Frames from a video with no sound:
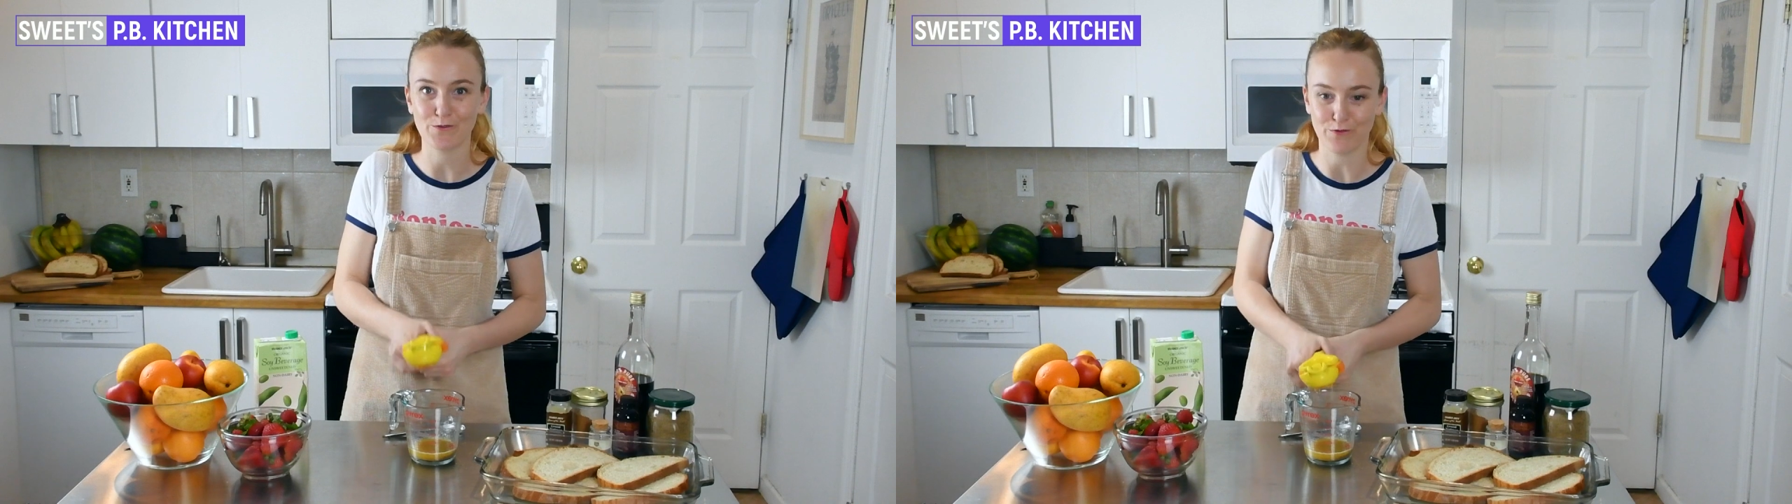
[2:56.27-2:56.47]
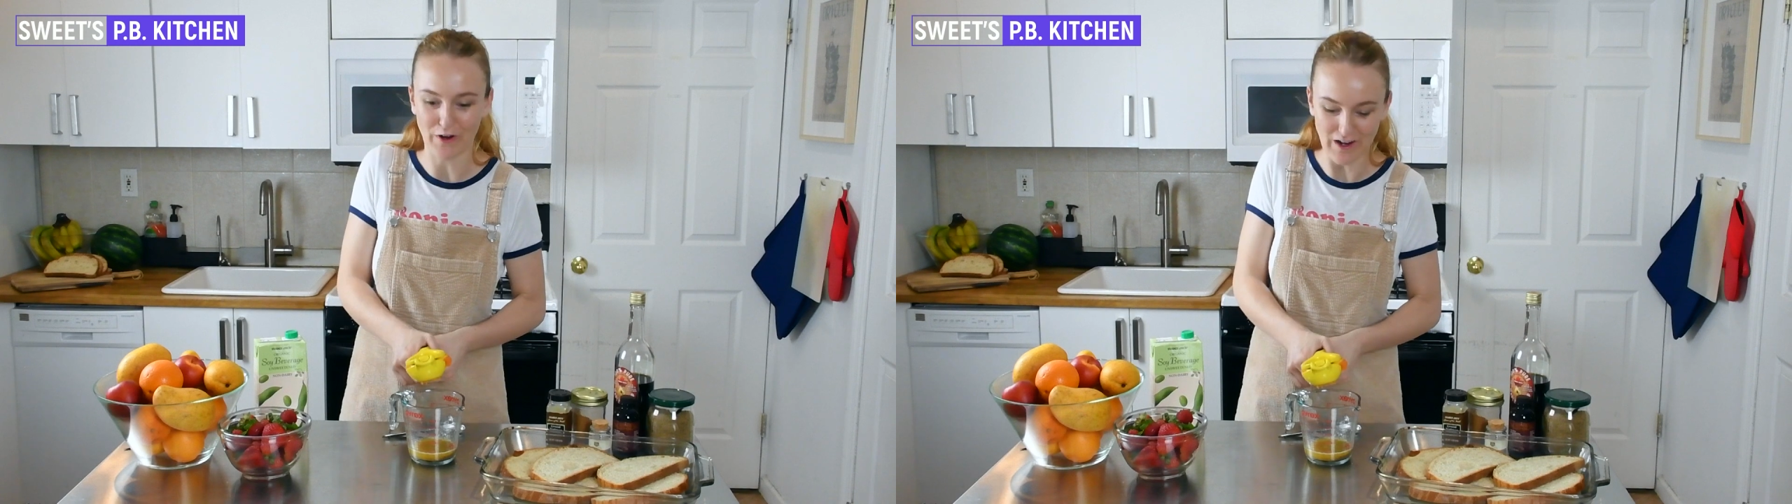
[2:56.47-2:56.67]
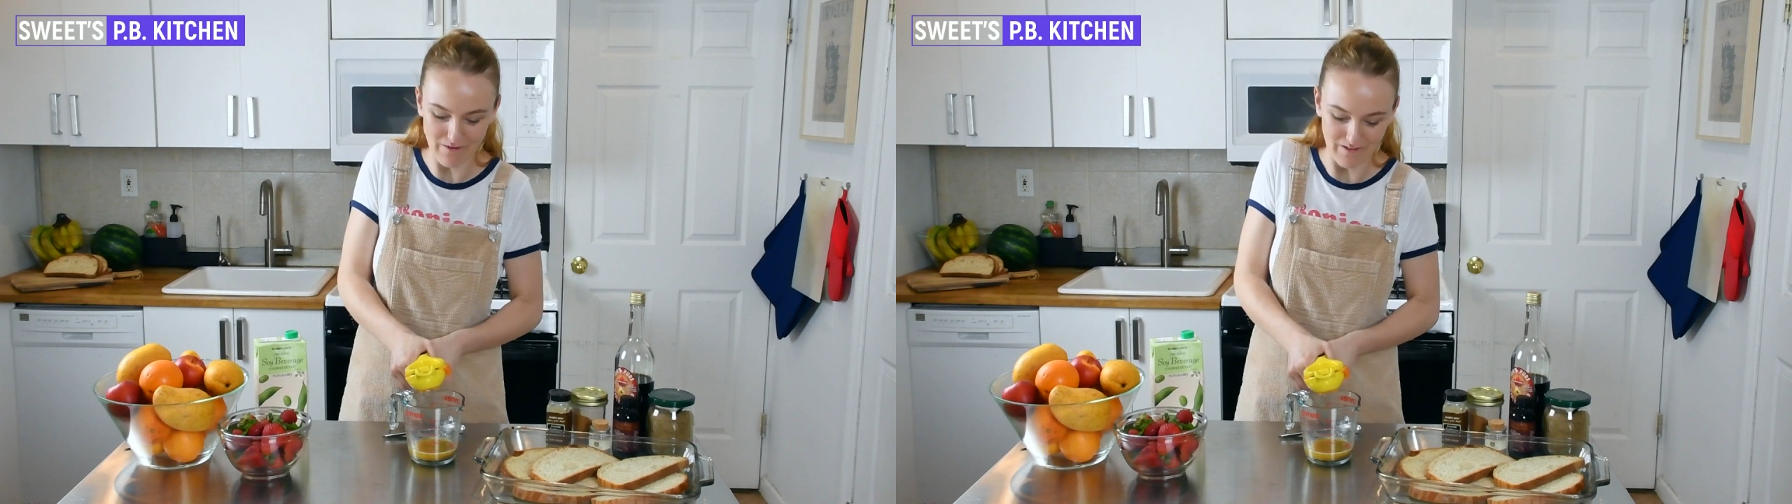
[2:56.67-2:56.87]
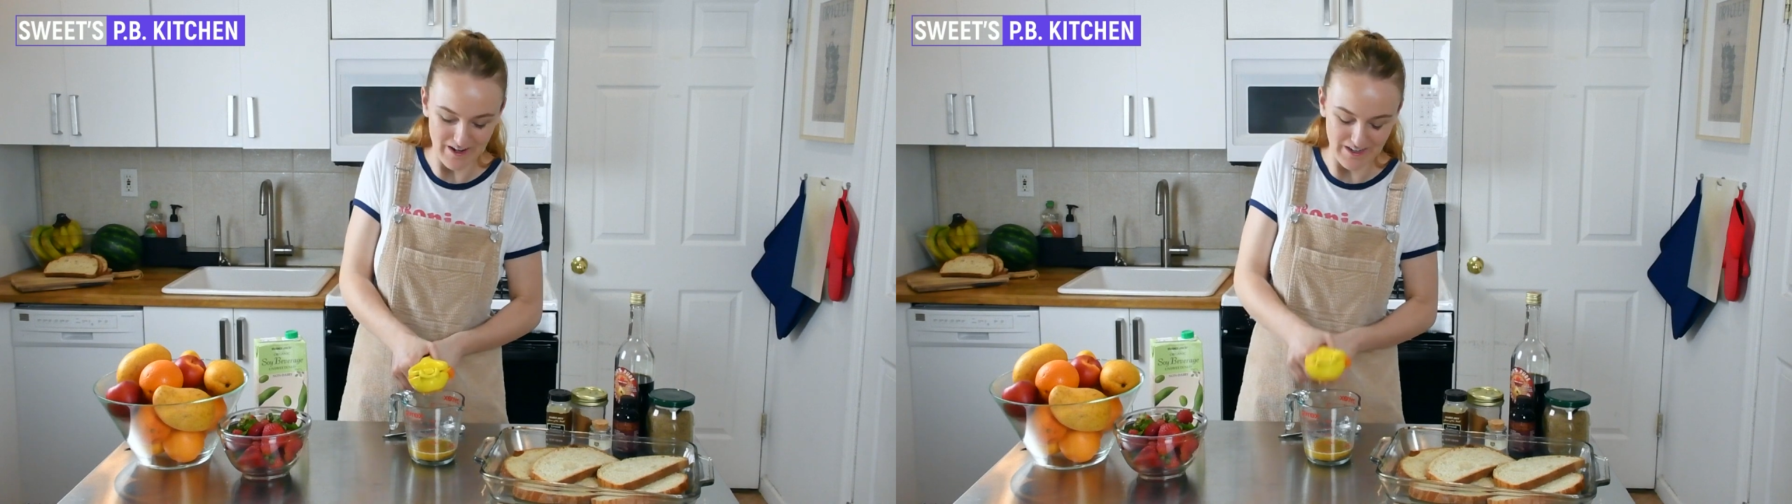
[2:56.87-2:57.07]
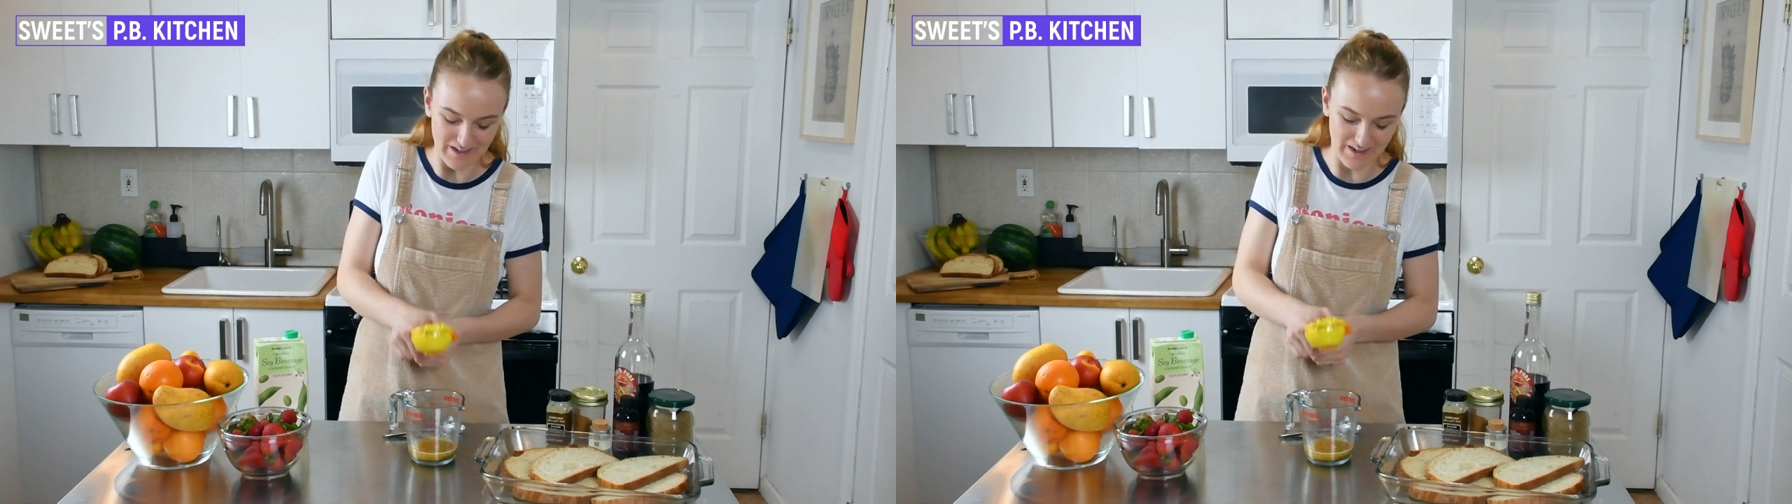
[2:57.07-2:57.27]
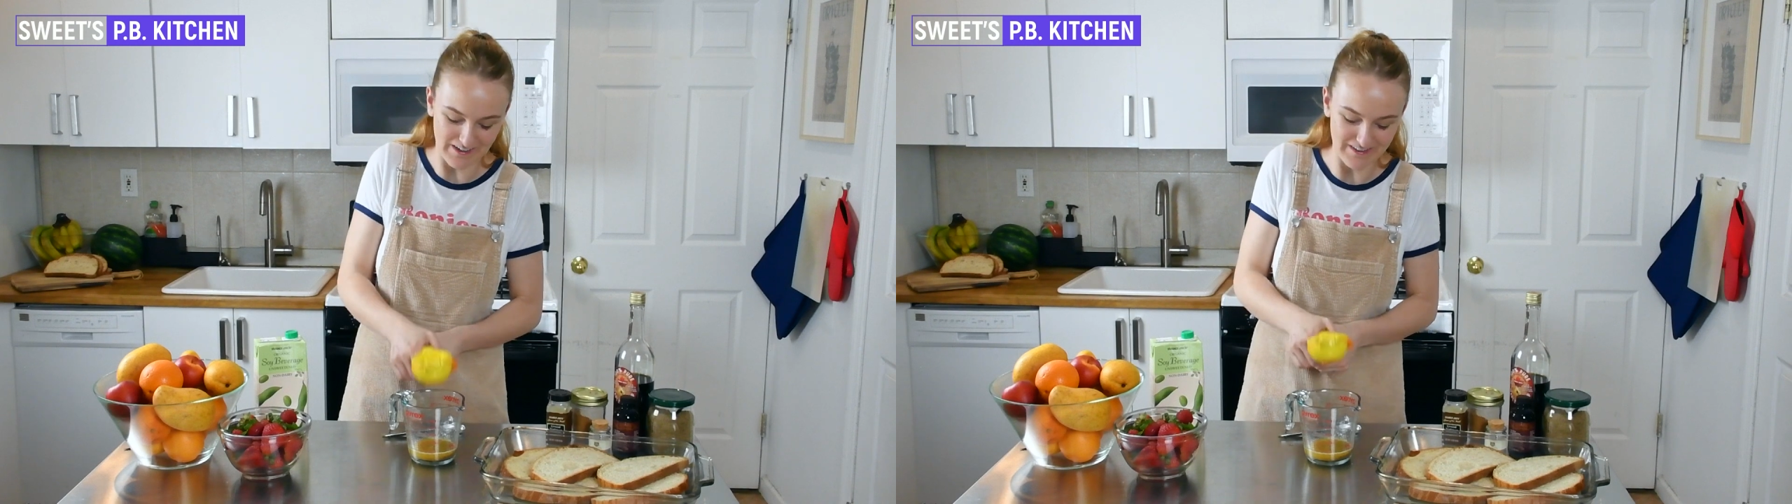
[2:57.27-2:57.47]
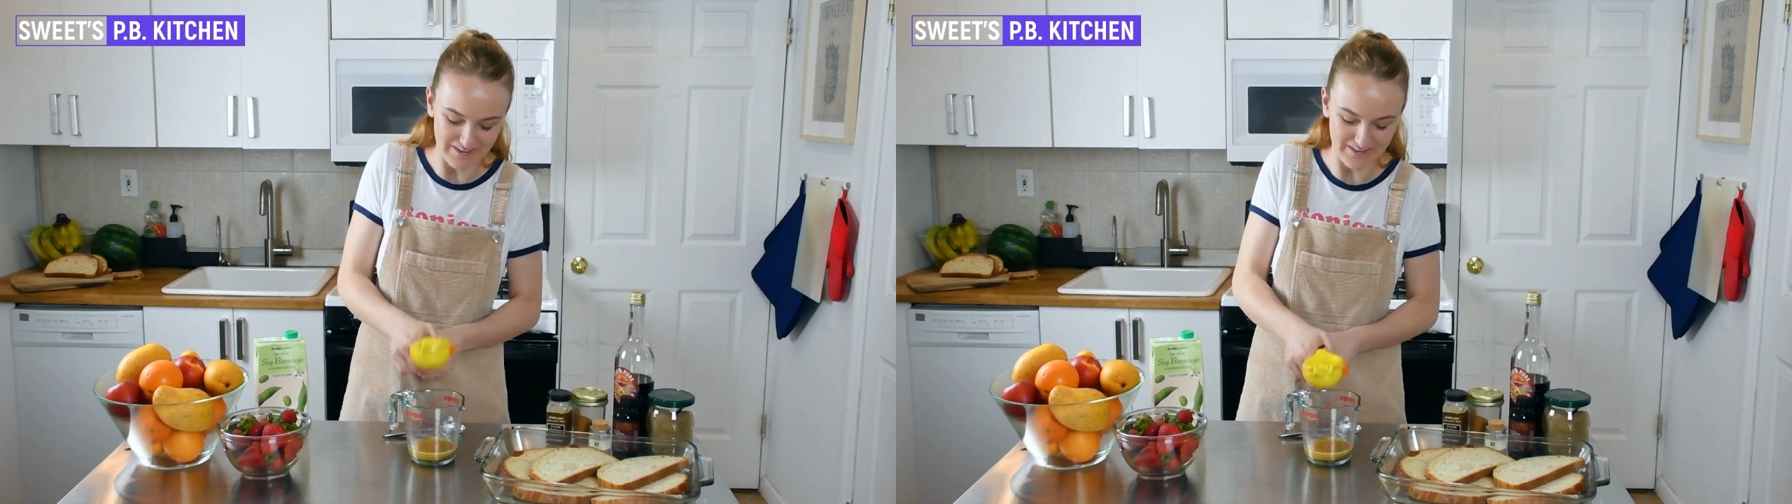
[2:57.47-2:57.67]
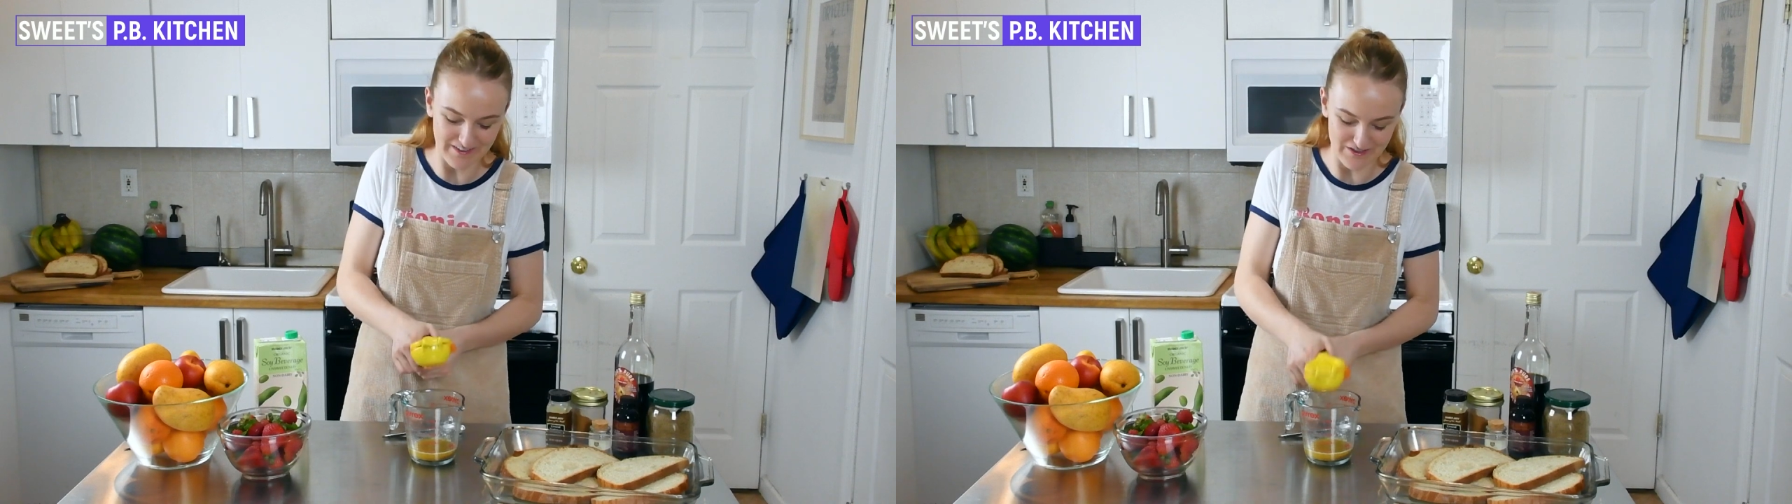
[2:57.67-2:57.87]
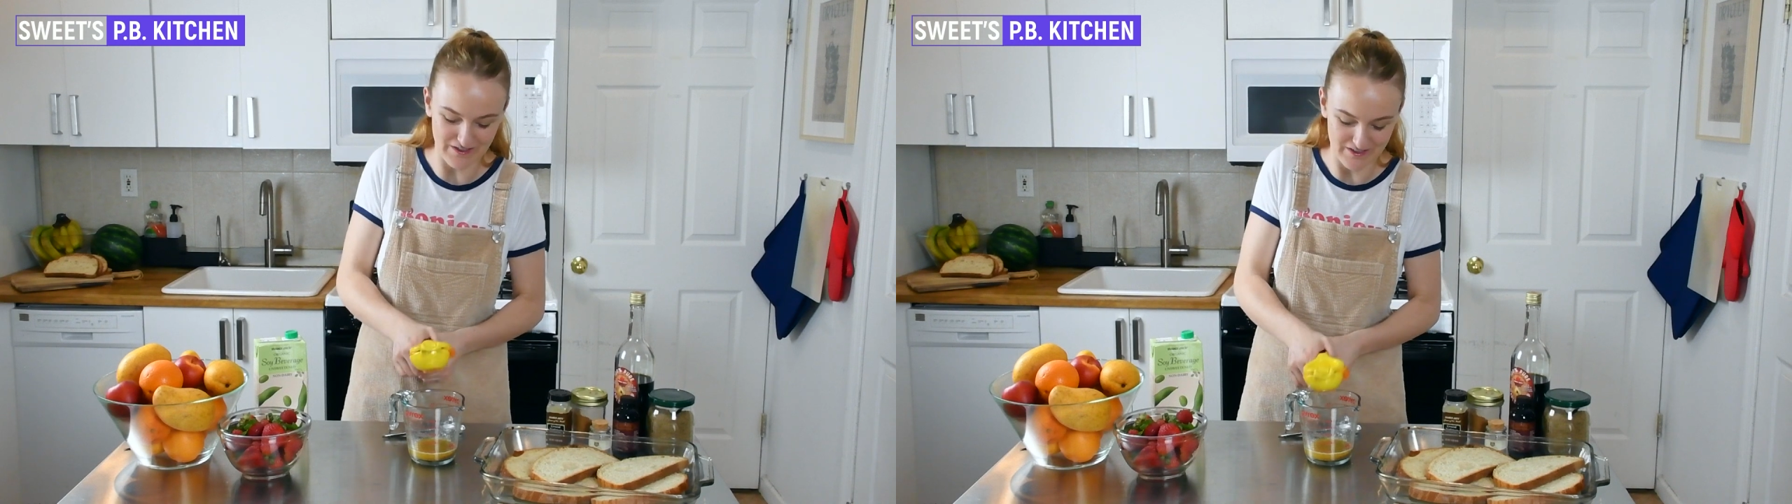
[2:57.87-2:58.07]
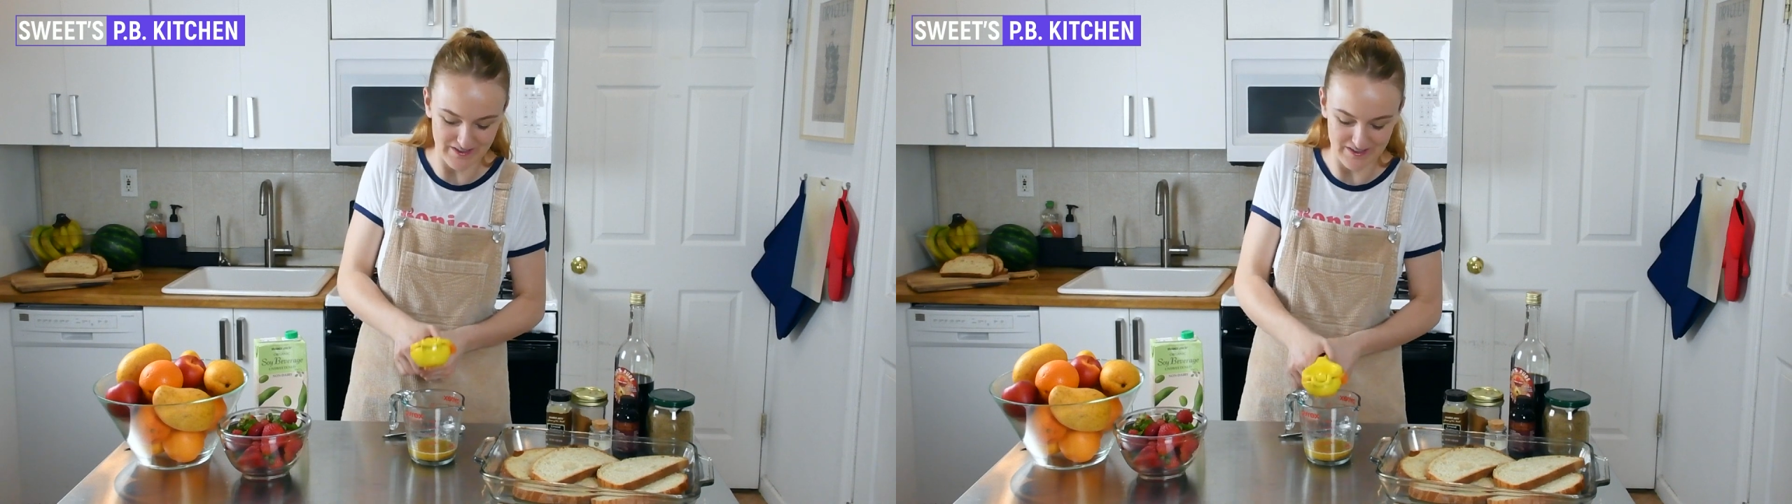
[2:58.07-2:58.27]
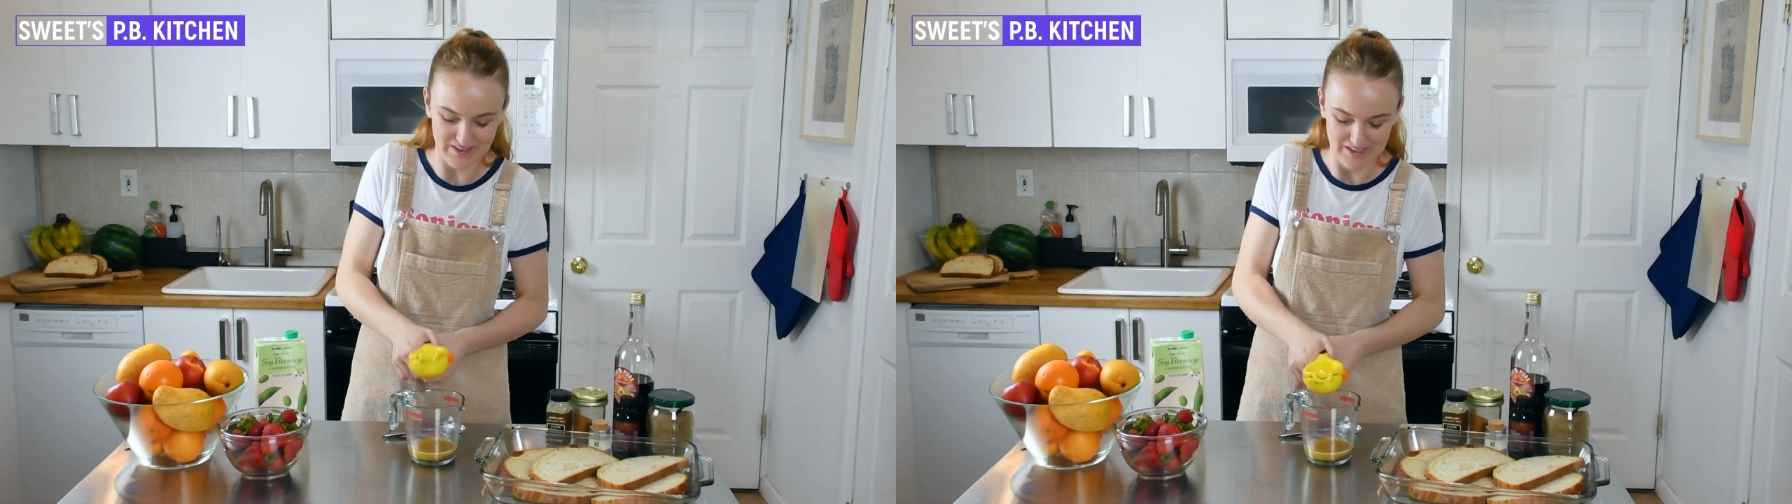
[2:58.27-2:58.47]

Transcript: fragrant and delicious.